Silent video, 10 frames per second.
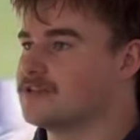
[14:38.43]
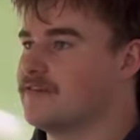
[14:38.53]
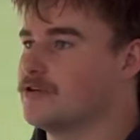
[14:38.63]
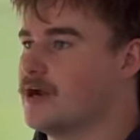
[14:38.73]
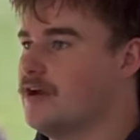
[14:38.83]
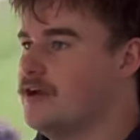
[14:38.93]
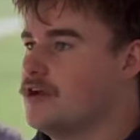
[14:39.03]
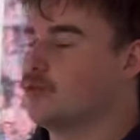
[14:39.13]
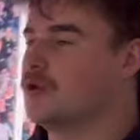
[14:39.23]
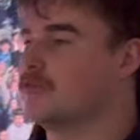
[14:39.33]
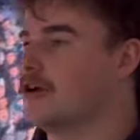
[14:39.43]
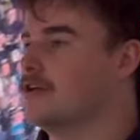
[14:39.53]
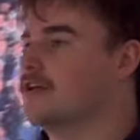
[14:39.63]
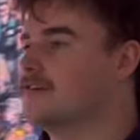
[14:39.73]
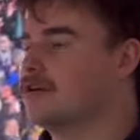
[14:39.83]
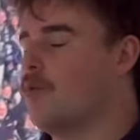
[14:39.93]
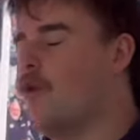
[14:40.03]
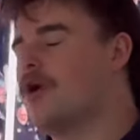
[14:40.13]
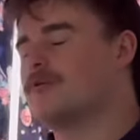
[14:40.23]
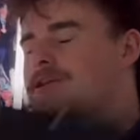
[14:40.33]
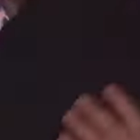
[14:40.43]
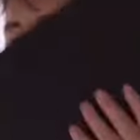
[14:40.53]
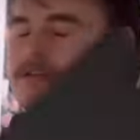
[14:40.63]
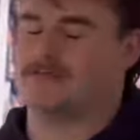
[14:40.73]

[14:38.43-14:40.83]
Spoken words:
everywhere, Willie Roller kicks. What are we doing?